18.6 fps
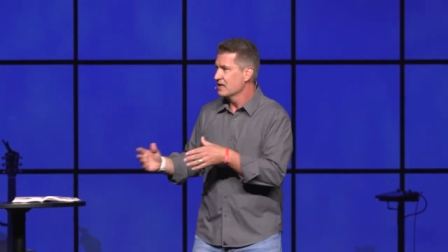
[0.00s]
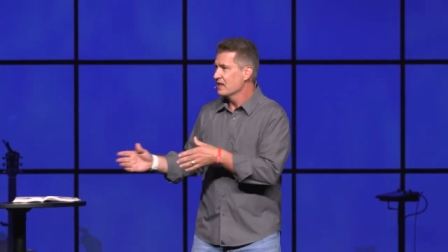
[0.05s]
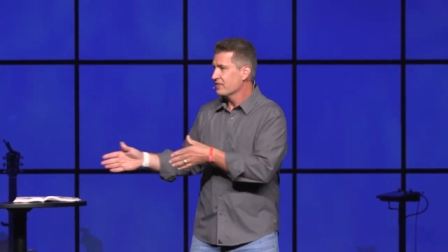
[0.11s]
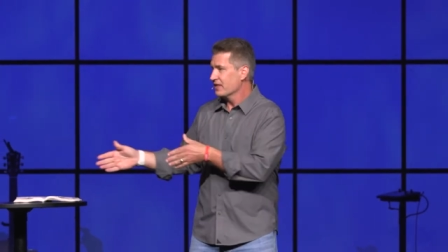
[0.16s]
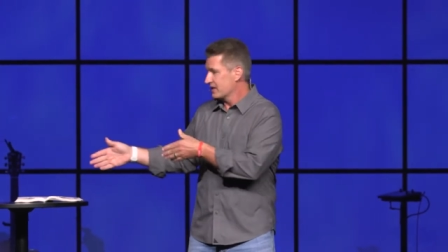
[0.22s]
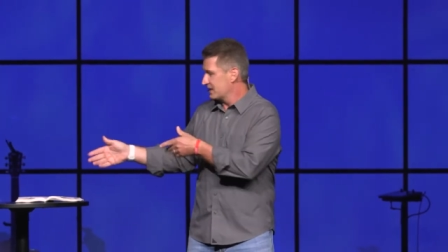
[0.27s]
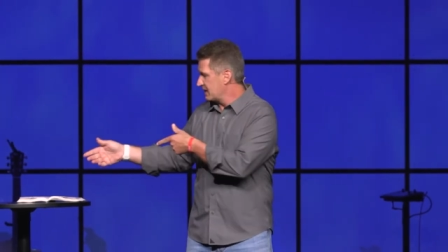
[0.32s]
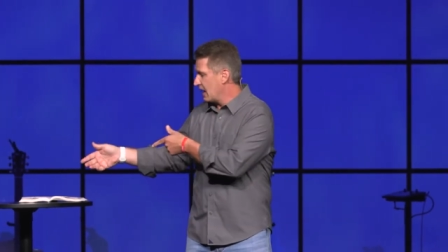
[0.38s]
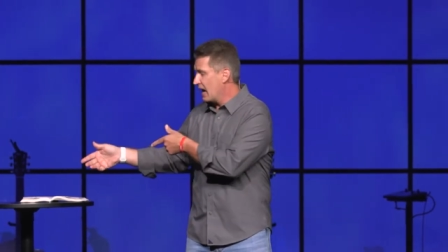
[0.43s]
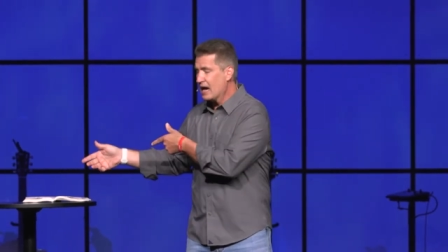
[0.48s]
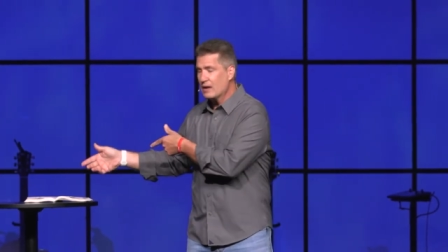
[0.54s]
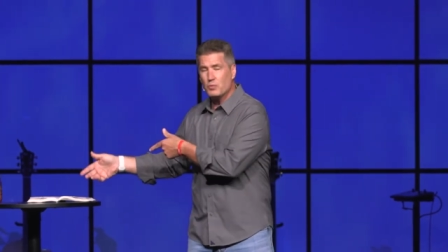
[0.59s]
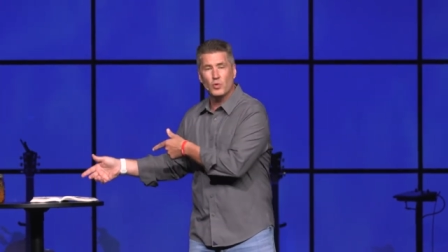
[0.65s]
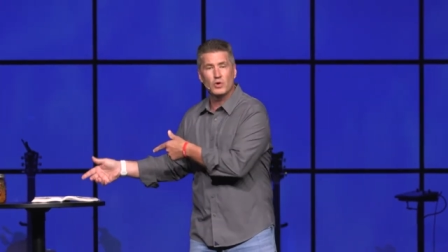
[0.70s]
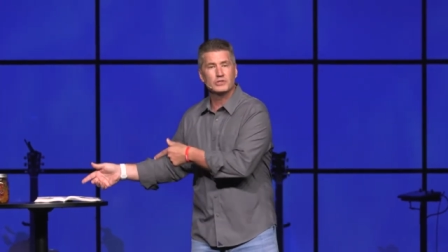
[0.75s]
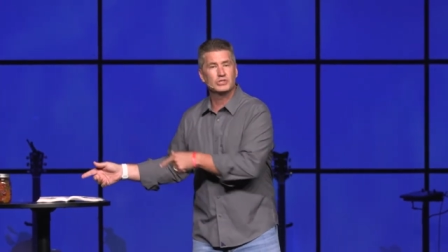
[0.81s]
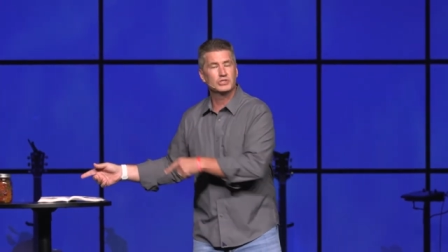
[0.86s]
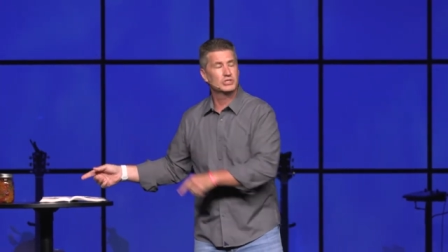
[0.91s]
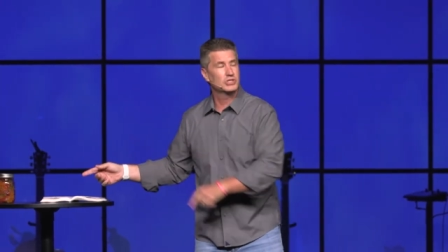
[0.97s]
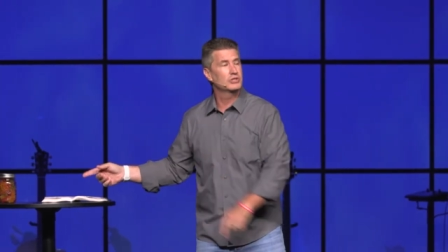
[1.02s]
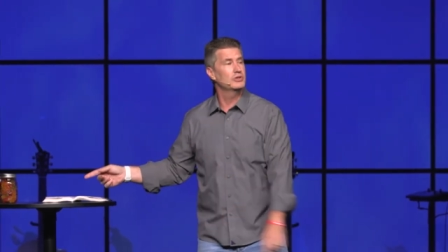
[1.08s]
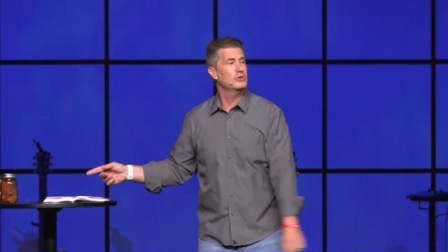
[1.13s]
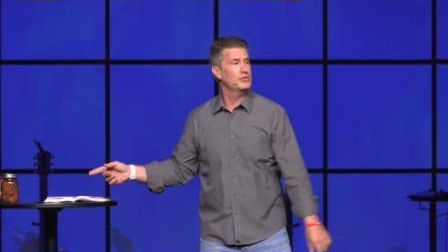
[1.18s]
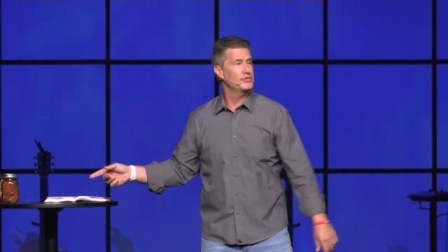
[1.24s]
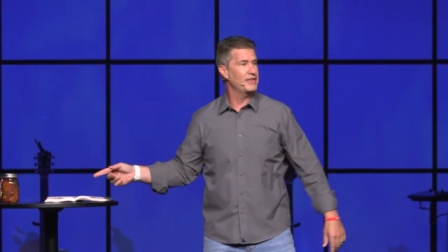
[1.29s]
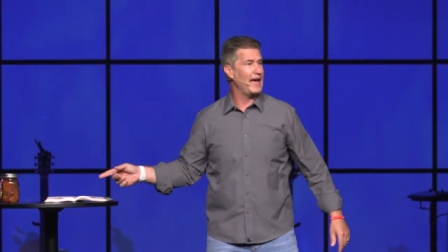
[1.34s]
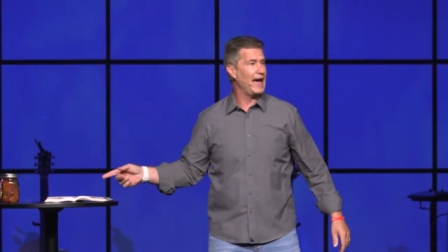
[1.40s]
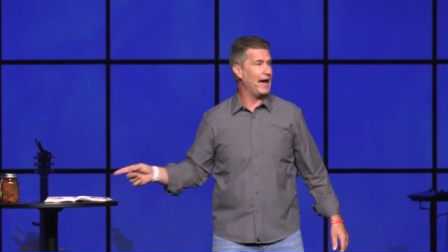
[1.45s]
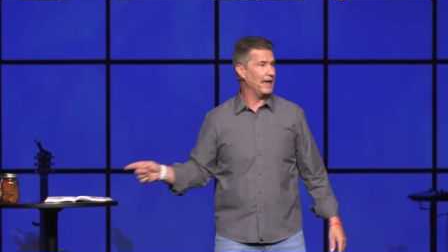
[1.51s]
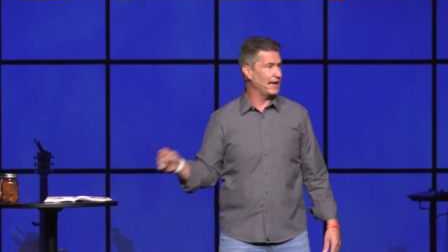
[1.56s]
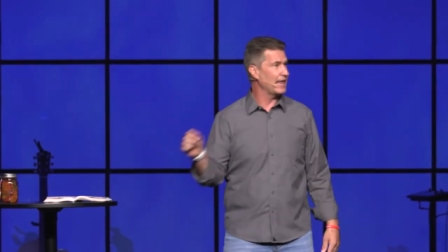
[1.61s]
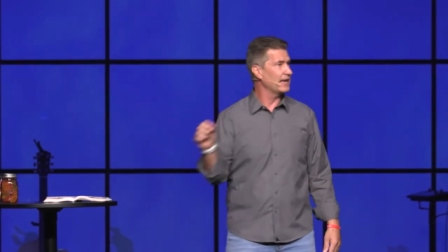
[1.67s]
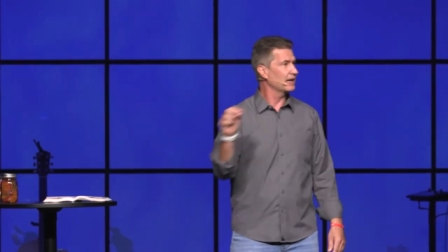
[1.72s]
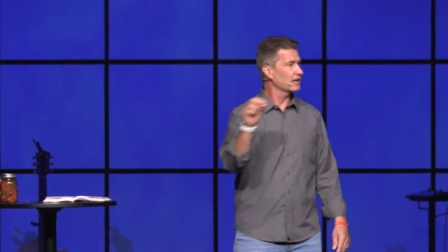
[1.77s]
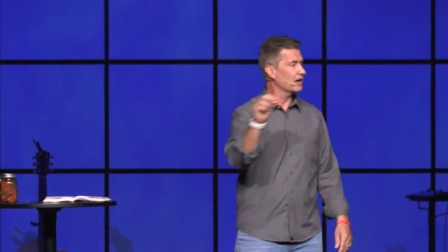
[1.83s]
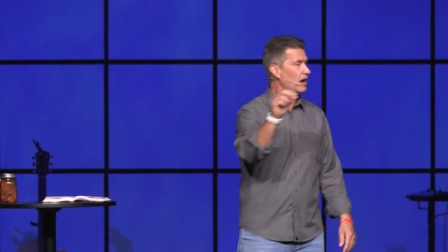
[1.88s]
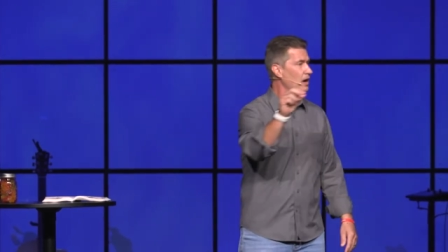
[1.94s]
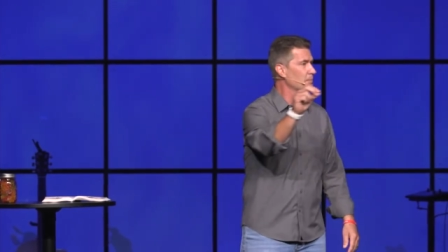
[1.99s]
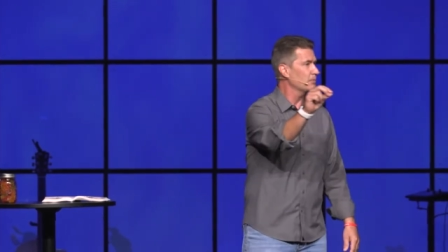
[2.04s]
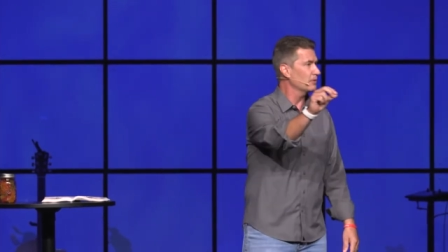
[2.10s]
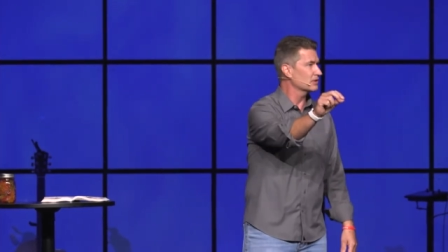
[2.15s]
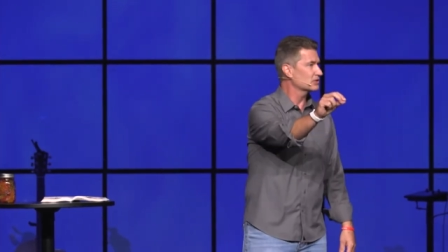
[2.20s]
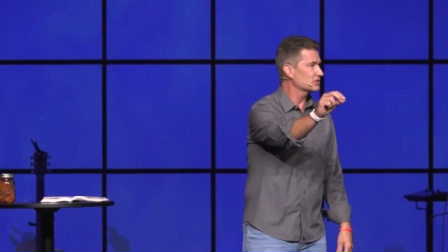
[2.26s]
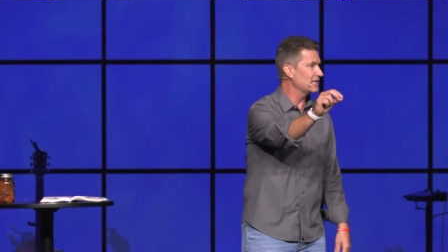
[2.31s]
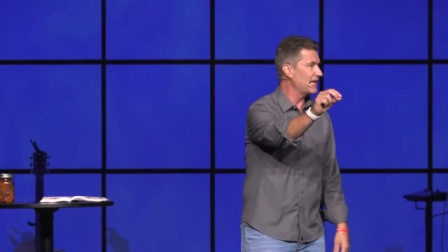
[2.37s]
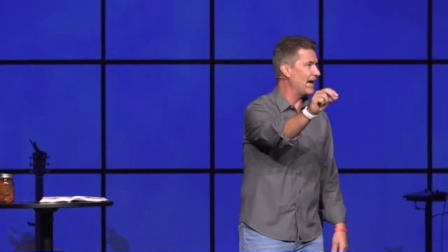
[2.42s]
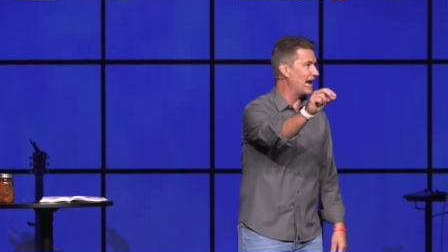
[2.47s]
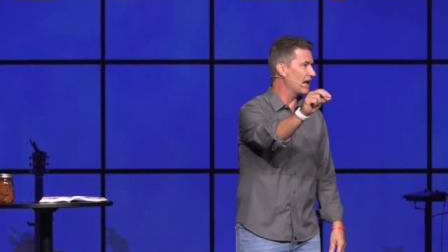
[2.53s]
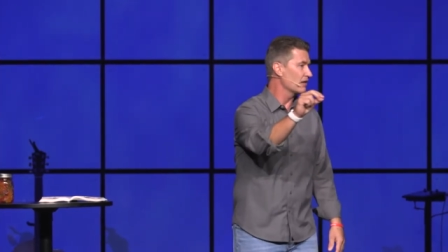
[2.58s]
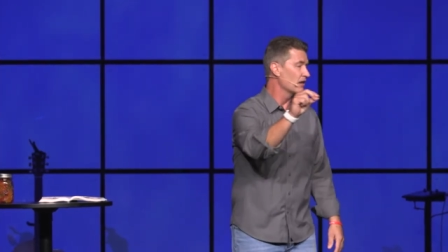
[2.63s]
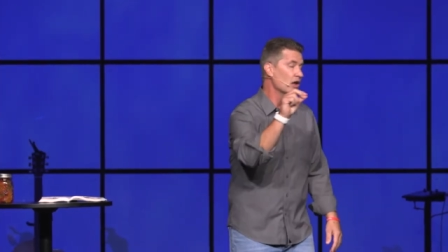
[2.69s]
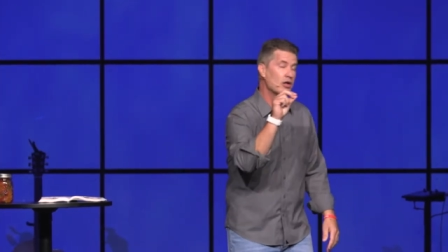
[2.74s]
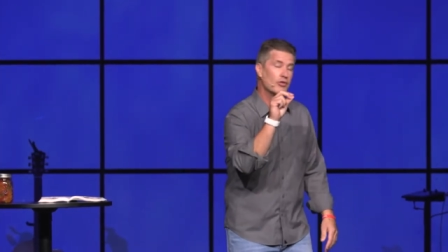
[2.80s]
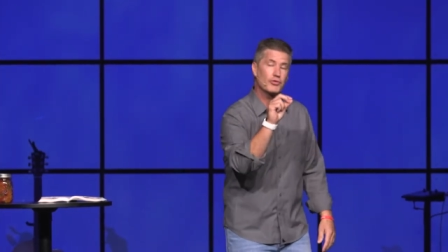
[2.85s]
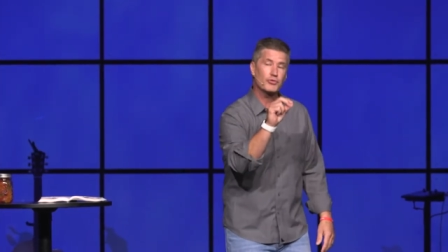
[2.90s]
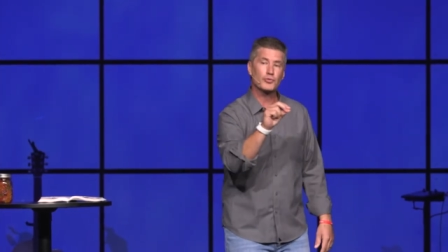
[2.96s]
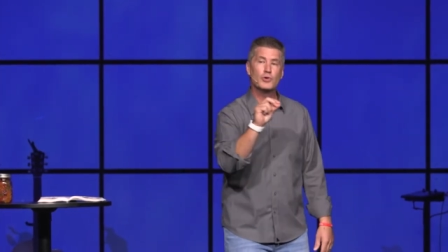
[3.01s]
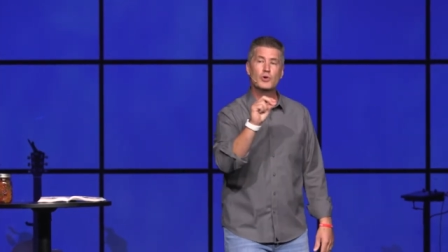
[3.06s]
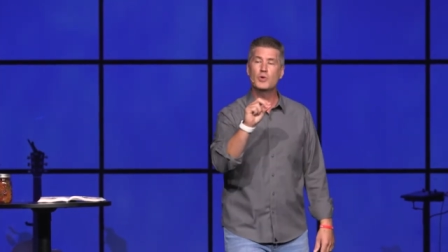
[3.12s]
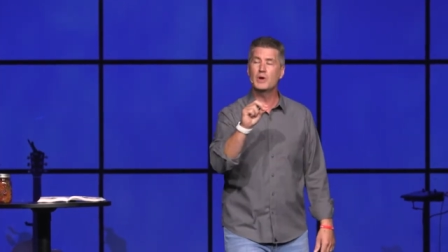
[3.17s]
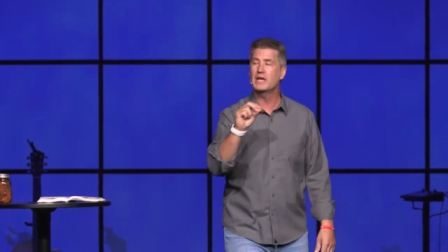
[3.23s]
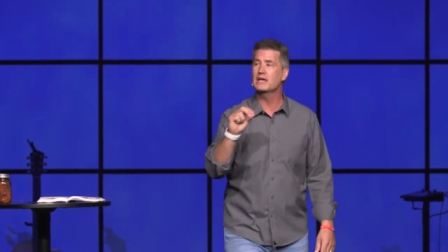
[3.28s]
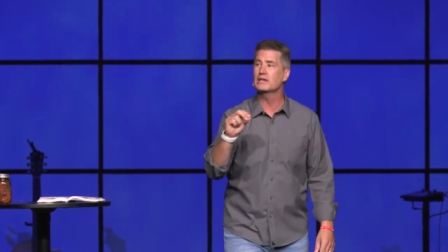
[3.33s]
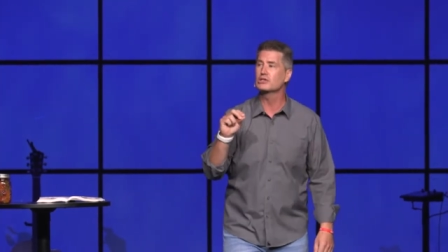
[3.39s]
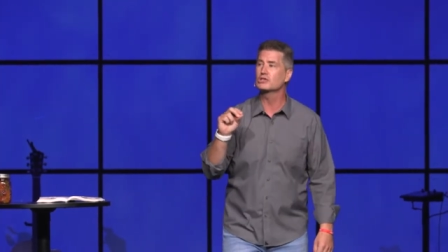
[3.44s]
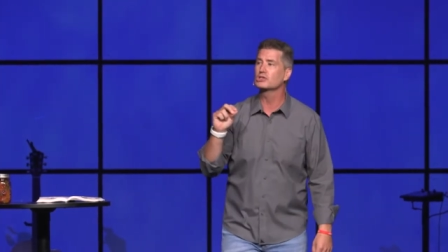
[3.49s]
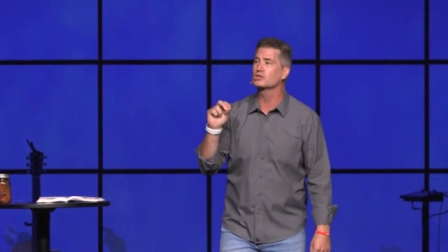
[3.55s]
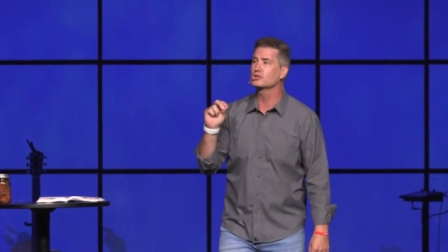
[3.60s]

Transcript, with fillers: that God wants to do that and accomplish that through his